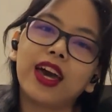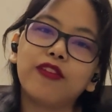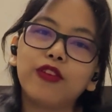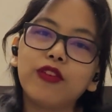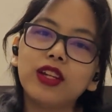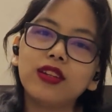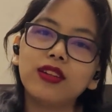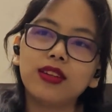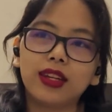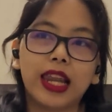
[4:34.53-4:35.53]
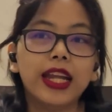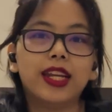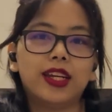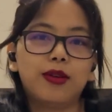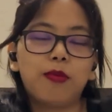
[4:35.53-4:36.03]
Everyone
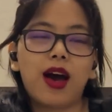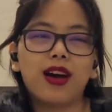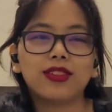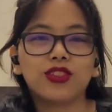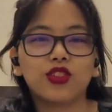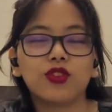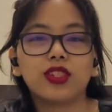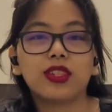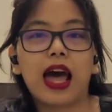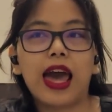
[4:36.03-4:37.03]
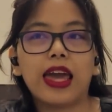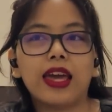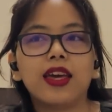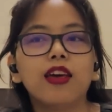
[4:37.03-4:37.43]
liked her remarks. She was nice.